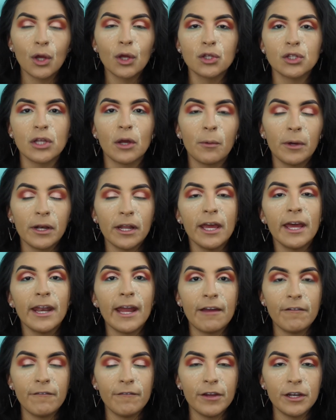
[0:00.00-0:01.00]
So I went ahead
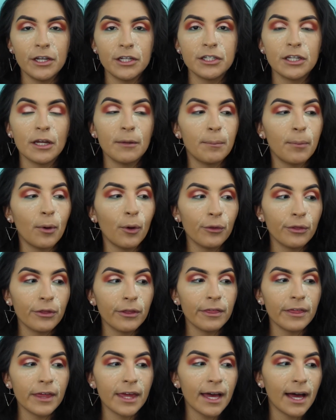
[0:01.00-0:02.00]
and finished up both
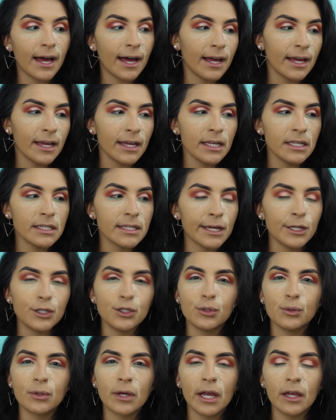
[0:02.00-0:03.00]
of the eyes. I
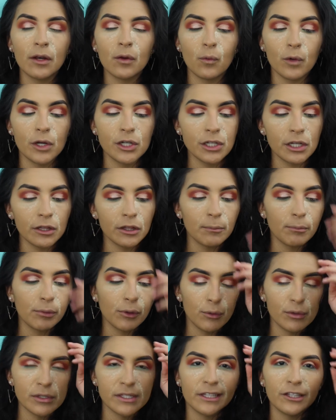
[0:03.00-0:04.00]
do kind of wish that the
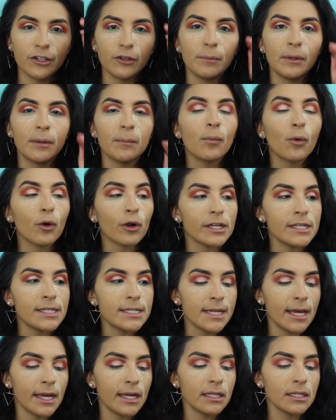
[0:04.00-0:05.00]
blue was a little bit more
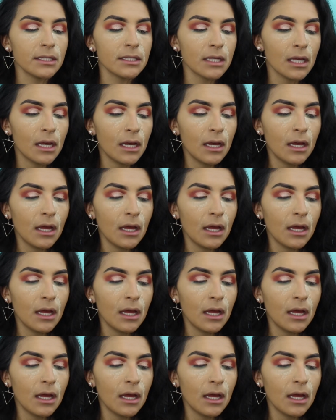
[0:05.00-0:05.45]
intense.